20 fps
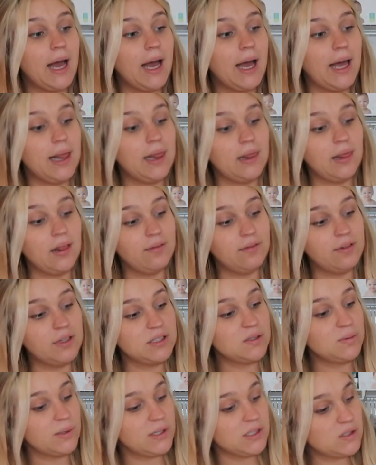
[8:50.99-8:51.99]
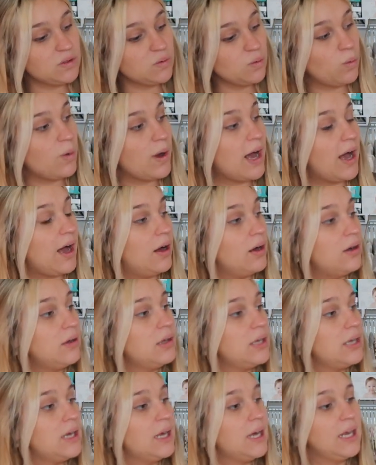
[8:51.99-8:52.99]
I love this one as
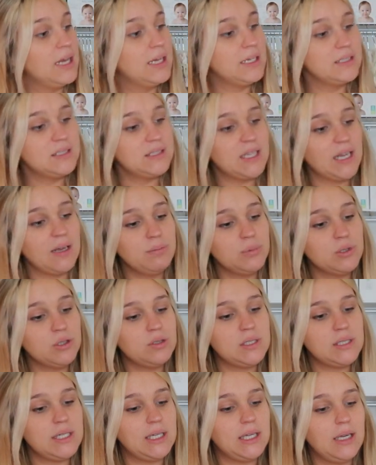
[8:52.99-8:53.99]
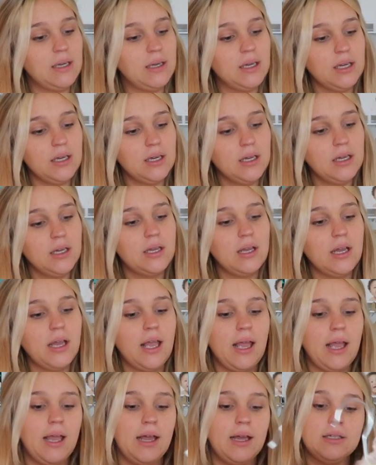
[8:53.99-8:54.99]
well. Same boutique.
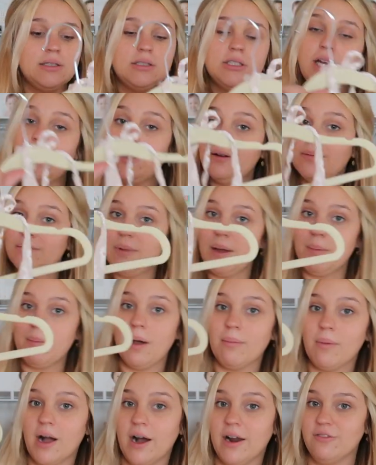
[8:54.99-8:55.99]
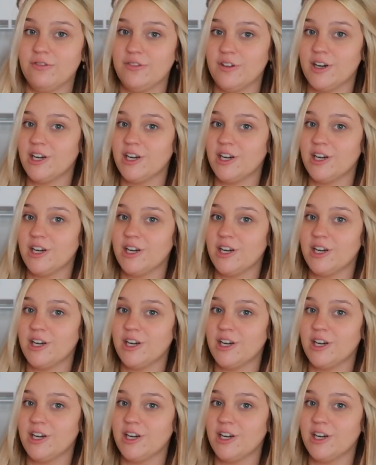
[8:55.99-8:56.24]
And yeah, my mom got it for